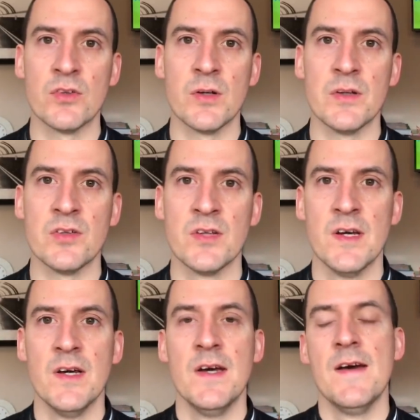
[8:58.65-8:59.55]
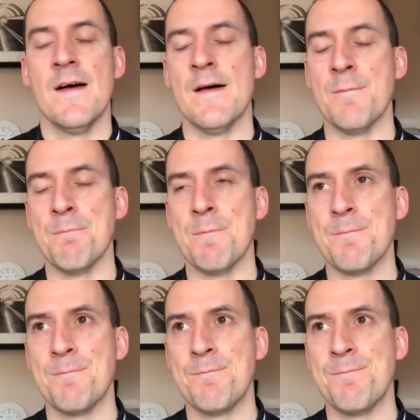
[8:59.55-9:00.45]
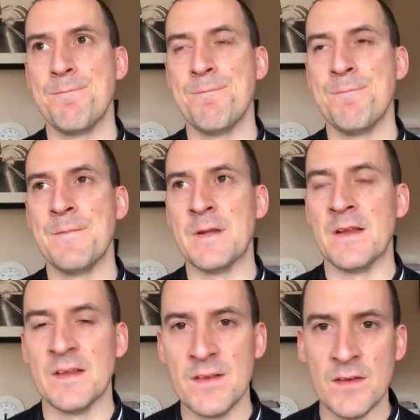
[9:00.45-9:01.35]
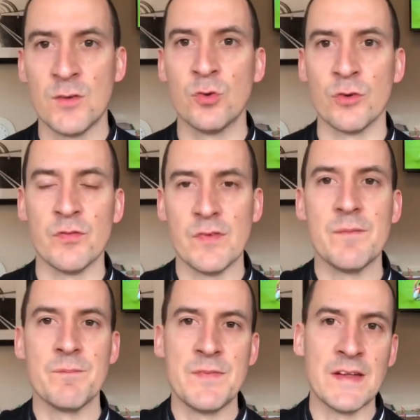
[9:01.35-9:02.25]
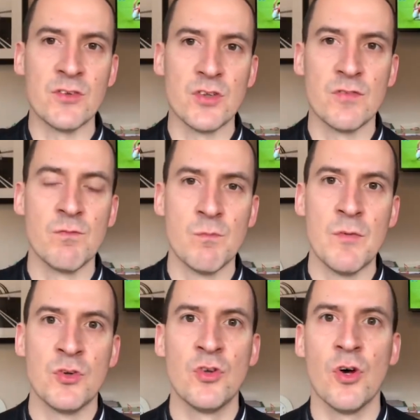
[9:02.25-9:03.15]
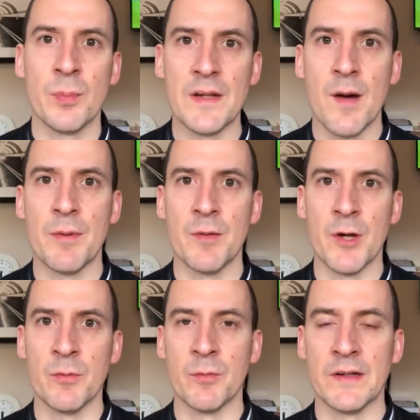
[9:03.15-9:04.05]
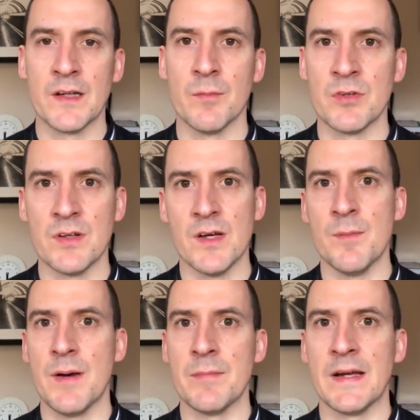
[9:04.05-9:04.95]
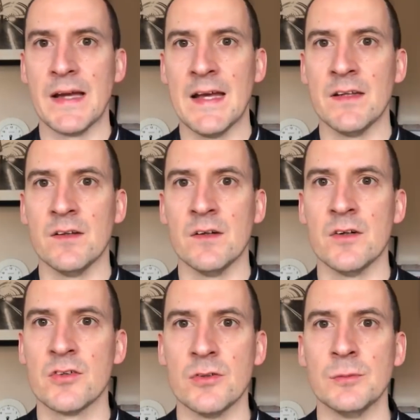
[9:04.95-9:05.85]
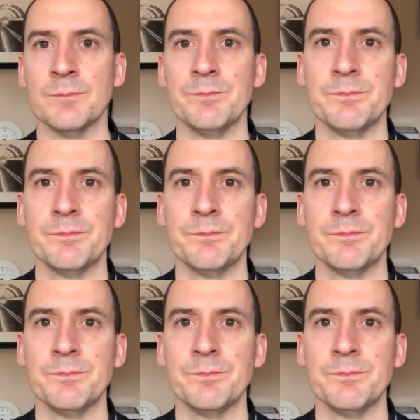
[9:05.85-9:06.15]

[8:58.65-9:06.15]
So it's the sort of things are topping up at the moment comes to Aubameyang and Arsenal.